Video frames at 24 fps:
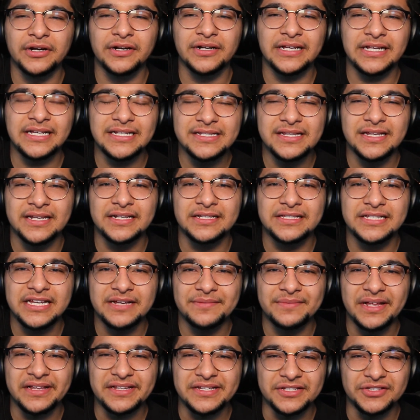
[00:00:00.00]
He's in a
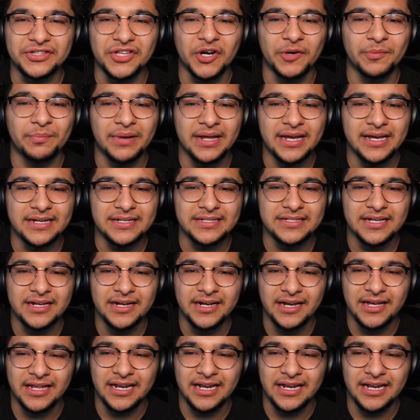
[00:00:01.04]
team that's in third place.